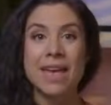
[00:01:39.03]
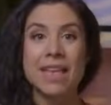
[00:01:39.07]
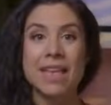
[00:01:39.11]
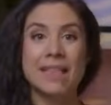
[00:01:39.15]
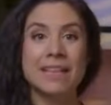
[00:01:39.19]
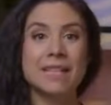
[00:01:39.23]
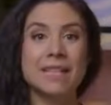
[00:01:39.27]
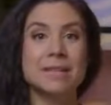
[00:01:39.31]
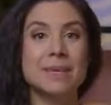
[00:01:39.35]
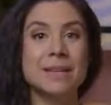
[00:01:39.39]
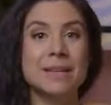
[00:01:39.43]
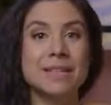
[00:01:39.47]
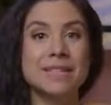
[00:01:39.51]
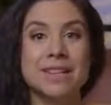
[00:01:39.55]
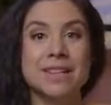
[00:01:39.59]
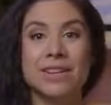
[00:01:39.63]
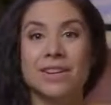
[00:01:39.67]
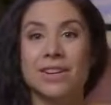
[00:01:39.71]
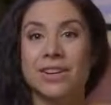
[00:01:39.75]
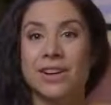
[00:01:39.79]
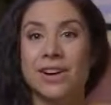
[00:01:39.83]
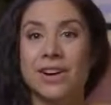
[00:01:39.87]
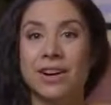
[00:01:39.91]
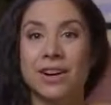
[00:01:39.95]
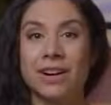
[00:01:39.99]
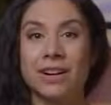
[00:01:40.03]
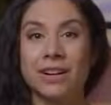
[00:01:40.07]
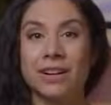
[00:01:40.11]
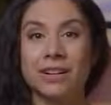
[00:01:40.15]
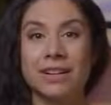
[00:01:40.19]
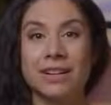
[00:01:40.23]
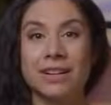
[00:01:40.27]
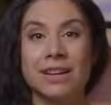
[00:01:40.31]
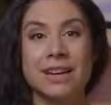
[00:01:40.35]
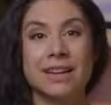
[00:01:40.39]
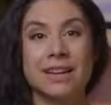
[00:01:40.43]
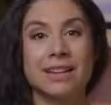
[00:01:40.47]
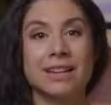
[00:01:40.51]
This means that a
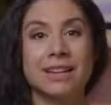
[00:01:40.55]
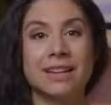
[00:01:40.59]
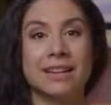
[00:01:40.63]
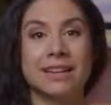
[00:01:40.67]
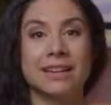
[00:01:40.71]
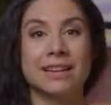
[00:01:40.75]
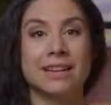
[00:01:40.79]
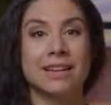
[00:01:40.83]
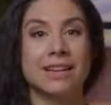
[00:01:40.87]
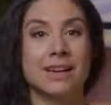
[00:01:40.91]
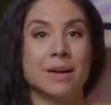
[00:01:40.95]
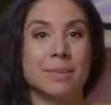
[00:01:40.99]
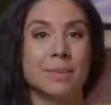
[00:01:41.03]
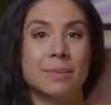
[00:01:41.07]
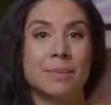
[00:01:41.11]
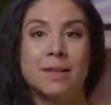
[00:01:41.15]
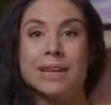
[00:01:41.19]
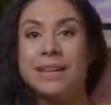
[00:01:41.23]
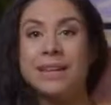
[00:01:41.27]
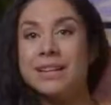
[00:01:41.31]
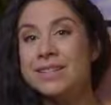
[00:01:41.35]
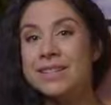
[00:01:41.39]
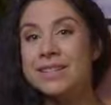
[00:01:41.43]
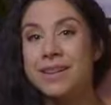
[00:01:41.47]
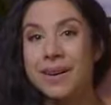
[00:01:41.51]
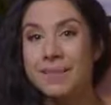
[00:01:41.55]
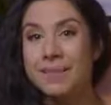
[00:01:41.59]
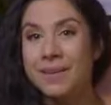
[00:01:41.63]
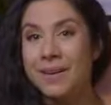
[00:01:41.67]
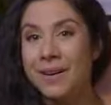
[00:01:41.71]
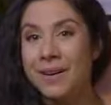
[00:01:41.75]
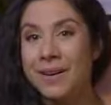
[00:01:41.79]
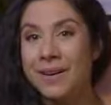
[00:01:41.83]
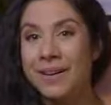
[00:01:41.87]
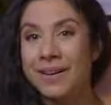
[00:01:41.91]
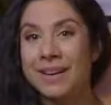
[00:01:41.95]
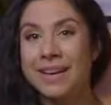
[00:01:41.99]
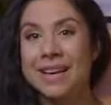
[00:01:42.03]
card, like a plant shop
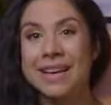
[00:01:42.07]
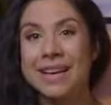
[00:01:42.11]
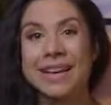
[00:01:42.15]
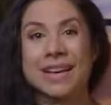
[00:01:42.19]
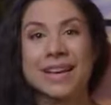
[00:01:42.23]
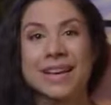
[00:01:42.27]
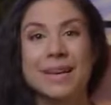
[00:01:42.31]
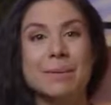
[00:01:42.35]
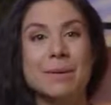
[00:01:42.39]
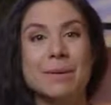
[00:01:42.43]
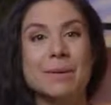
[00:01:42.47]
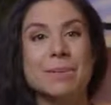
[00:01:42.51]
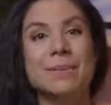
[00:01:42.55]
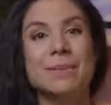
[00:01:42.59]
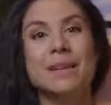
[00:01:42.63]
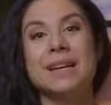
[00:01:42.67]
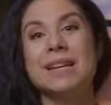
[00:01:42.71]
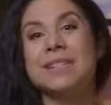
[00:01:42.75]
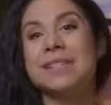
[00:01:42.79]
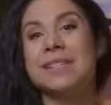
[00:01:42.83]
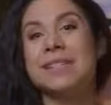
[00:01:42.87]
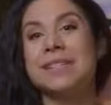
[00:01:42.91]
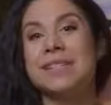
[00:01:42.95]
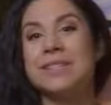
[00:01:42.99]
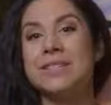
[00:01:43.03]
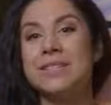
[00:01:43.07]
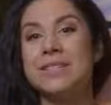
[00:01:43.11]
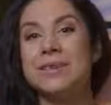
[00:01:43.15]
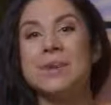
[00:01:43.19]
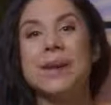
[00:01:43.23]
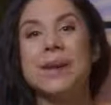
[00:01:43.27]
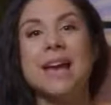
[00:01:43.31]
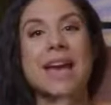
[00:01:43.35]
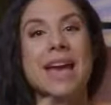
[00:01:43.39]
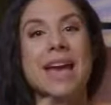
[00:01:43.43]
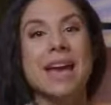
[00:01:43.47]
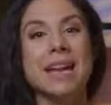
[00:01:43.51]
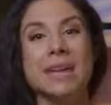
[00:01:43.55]
card, can be placed into
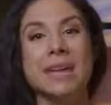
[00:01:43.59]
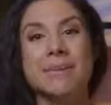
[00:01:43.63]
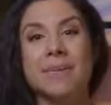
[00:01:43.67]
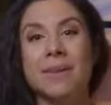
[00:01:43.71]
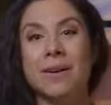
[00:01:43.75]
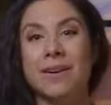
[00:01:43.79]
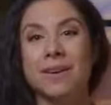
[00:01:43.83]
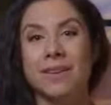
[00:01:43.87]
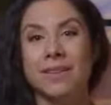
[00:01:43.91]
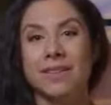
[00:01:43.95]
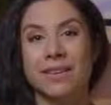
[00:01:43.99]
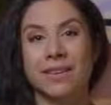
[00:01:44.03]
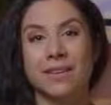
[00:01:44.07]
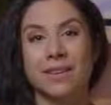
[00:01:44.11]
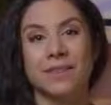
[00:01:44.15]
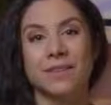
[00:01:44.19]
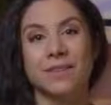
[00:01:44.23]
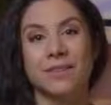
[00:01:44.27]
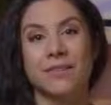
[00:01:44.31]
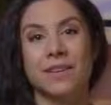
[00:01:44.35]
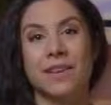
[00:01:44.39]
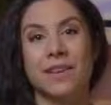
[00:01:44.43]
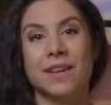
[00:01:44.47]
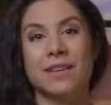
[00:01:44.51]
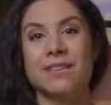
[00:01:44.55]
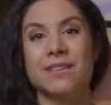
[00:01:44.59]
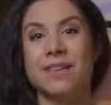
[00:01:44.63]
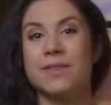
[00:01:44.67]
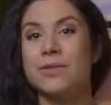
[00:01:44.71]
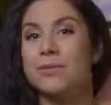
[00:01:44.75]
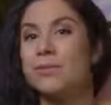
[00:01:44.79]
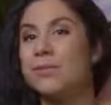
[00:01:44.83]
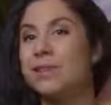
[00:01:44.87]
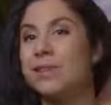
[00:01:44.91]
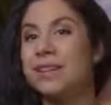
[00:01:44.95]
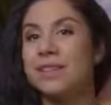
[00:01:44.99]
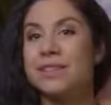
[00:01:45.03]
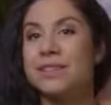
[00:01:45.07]
any part of the interface
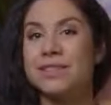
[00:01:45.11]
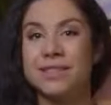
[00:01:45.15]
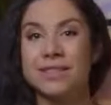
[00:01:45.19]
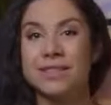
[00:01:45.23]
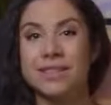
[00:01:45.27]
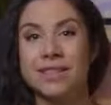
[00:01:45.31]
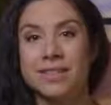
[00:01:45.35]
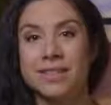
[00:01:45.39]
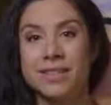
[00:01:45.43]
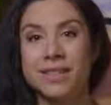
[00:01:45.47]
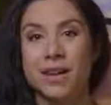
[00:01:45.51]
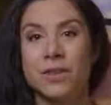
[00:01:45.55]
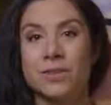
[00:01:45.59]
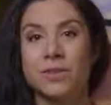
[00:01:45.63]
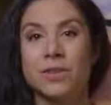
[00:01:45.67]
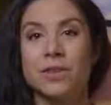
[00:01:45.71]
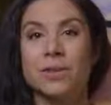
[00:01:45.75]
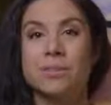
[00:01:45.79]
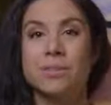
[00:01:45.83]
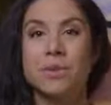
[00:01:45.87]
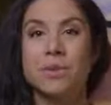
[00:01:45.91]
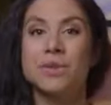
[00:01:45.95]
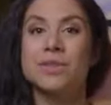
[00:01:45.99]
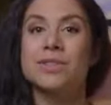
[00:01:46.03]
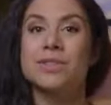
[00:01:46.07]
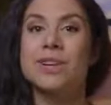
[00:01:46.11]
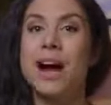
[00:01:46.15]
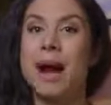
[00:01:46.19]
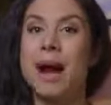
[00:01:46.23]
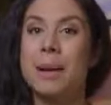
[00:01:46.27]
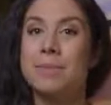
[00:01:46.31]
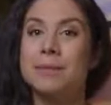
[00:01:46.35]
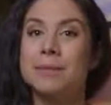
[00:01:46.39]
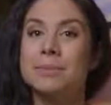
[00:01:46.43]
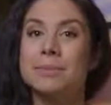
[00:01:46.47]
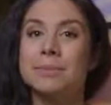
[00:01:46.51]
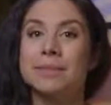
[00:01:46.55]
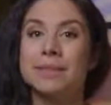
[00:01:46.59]
and readjust itself to the most
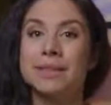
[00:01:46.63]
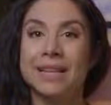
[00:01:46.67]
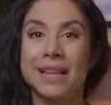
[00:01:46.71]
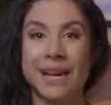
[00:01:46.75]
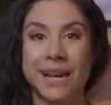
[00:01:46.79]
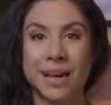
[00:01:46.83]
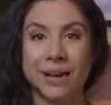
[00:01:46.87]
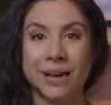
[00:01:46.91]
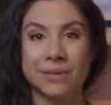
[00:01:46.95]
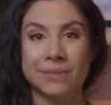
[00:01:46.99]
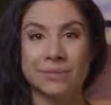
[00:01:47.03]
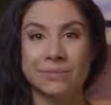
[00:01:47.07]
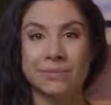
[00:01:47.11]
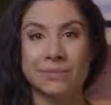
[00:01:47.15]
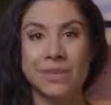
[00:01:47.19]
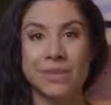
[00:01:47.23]
optimal layout.